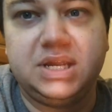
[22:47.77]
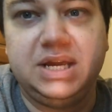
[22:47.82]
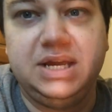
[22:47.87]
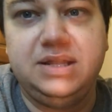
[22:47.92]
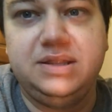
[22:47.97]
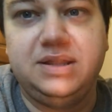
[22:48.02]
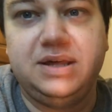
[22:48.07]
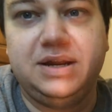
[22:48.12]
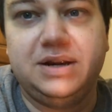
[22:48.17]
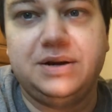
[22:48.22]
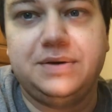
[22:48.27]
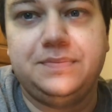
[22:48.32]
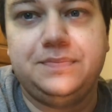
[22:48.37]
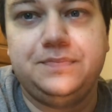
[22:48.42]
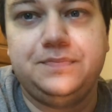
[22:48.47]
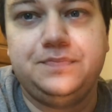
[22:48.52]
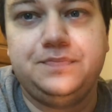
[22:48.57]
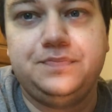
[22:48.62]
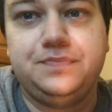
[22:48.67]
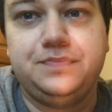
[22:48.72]
In there's
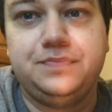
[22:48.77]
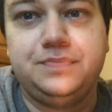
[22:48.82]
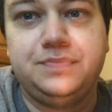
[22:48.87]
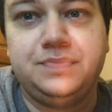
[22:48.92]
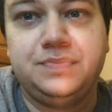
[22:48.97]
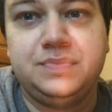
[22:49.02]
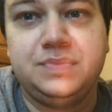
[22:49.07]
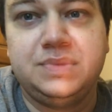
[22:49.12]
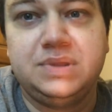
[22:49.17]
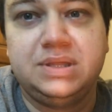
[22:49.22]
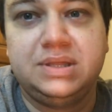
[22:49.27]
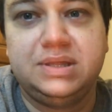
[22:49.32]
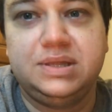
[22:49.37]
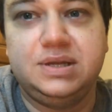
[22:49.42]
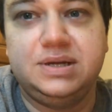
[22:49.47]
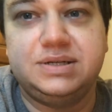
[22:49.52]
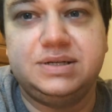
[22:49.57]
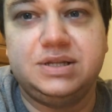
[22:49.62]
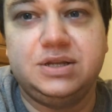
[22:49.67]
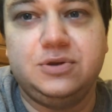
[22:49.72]

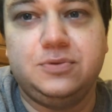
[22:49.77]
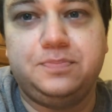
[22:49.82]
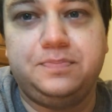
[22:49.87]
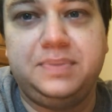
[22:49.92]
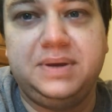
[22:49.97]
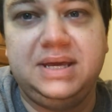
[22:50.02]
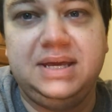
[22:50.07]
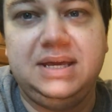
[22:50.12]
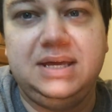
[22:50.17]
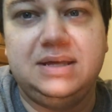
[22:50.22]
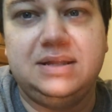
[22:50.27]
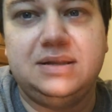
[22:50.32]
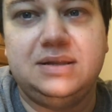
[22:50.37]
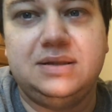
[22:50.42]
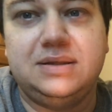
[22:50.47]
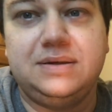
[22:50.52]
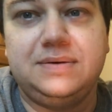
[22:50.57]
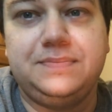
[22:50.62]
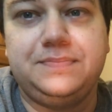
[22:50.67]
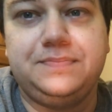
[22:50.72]
a little pin.